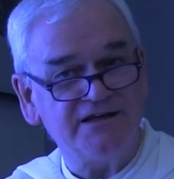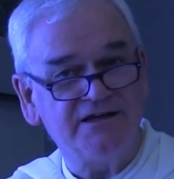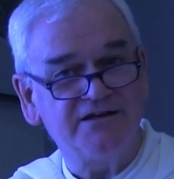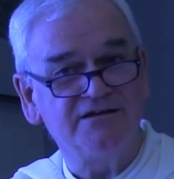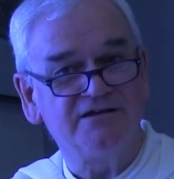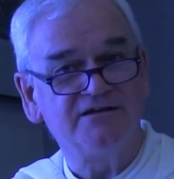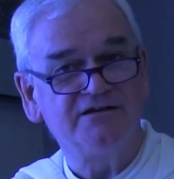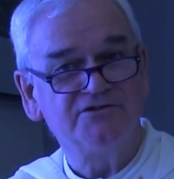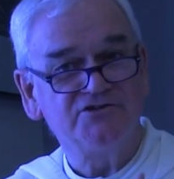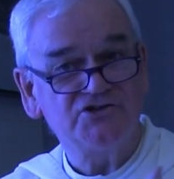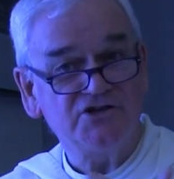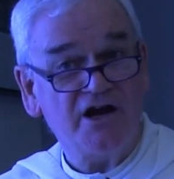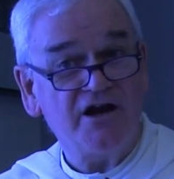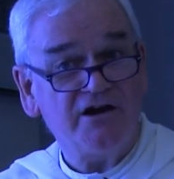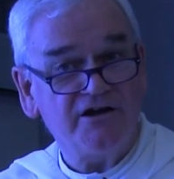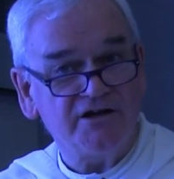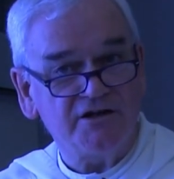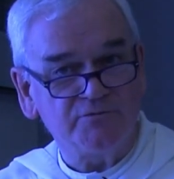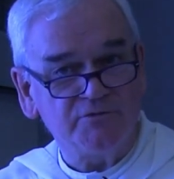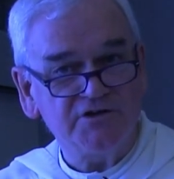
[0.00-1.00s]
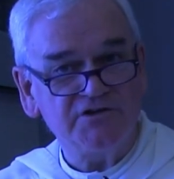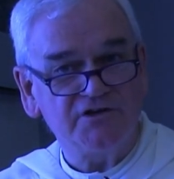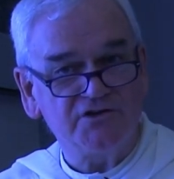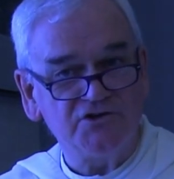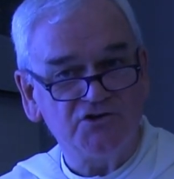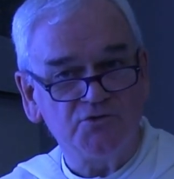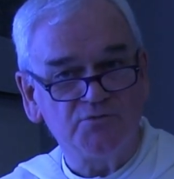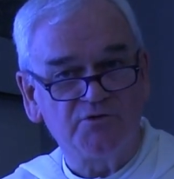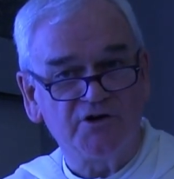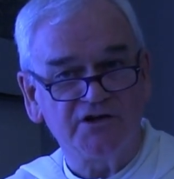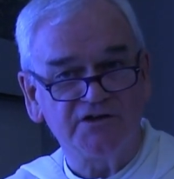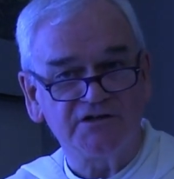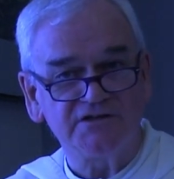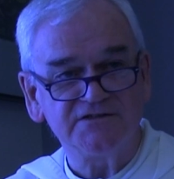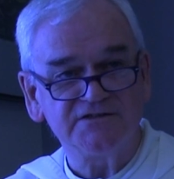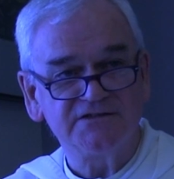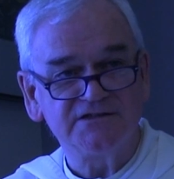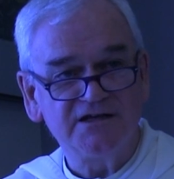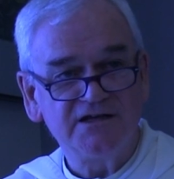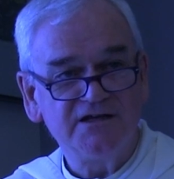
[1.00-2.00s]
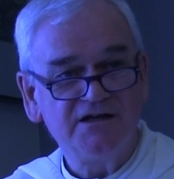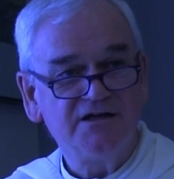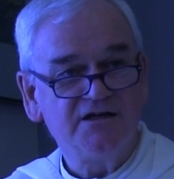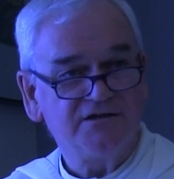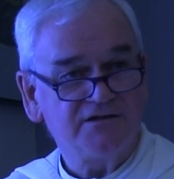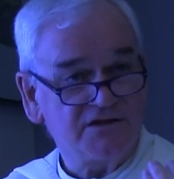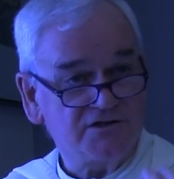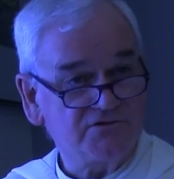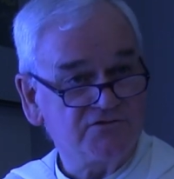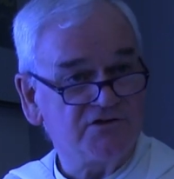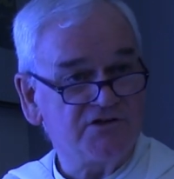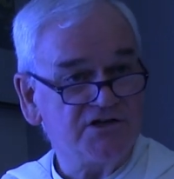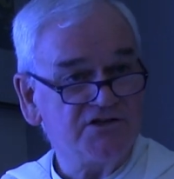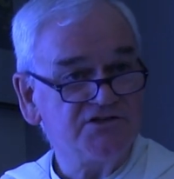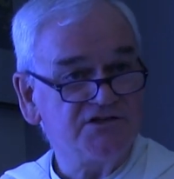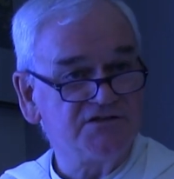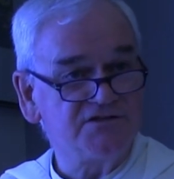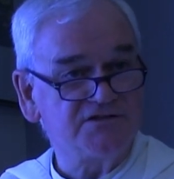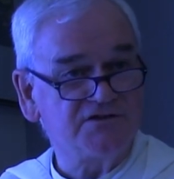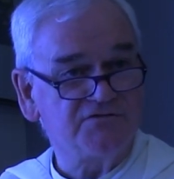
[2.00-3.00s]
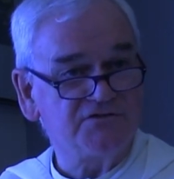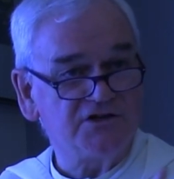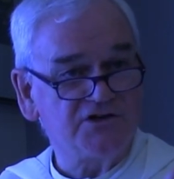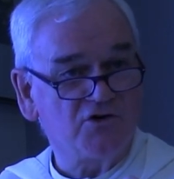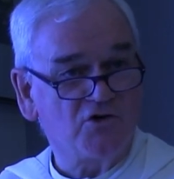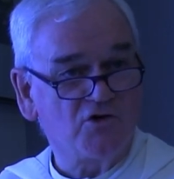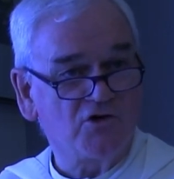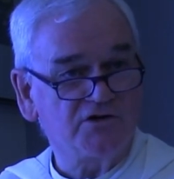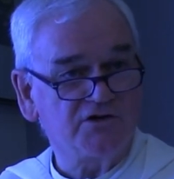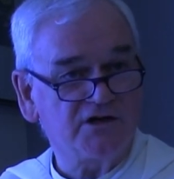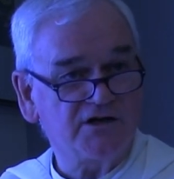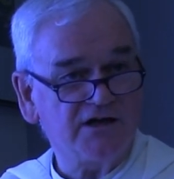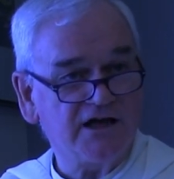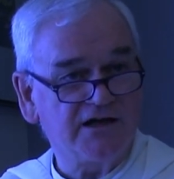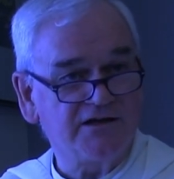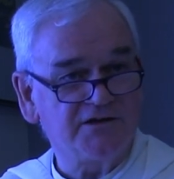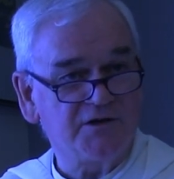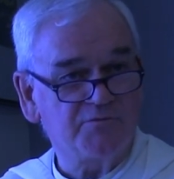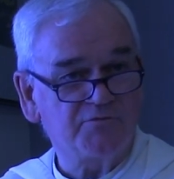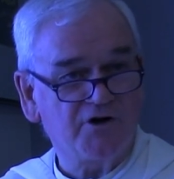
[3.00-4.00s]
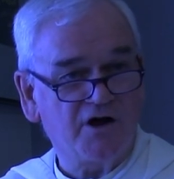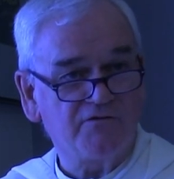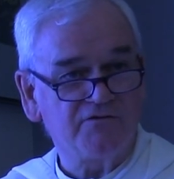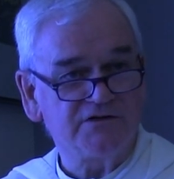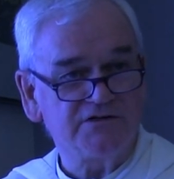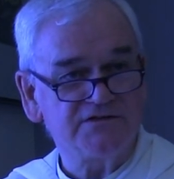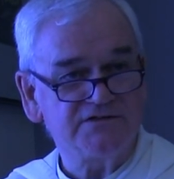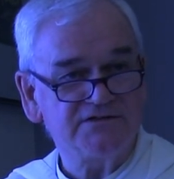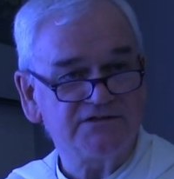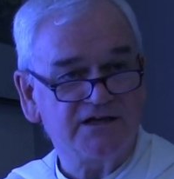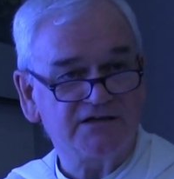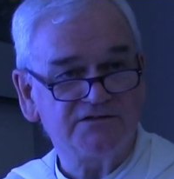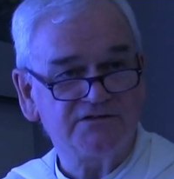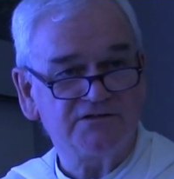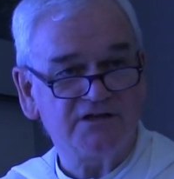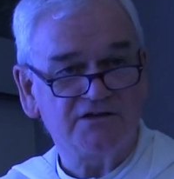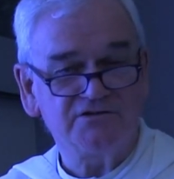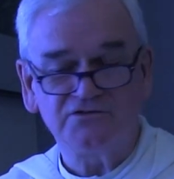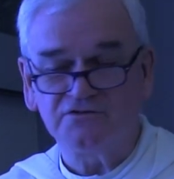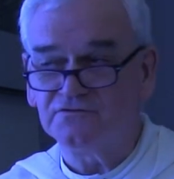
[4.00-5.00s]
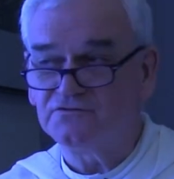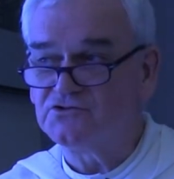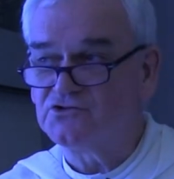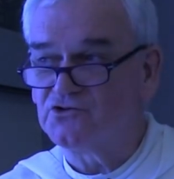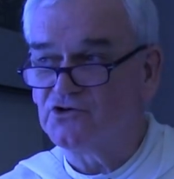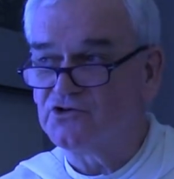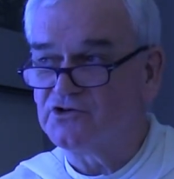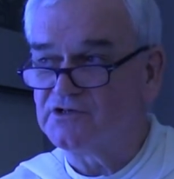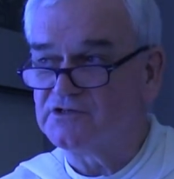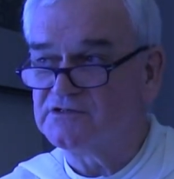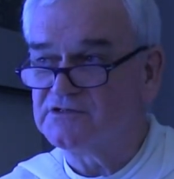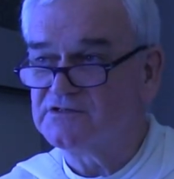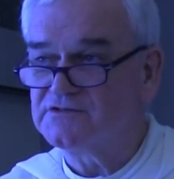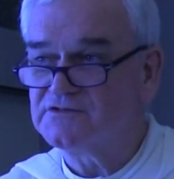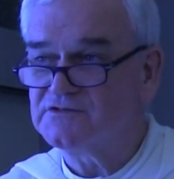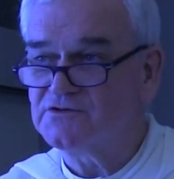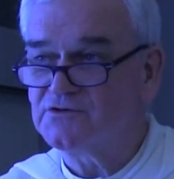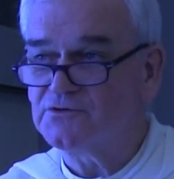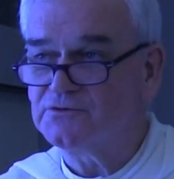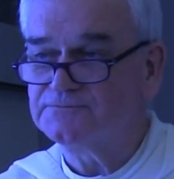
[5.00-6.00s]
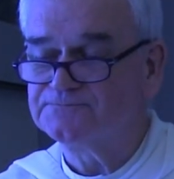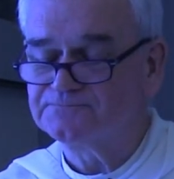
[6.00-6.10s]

in sharing with the new brothers the traditions of the order and the province that you've joined. So.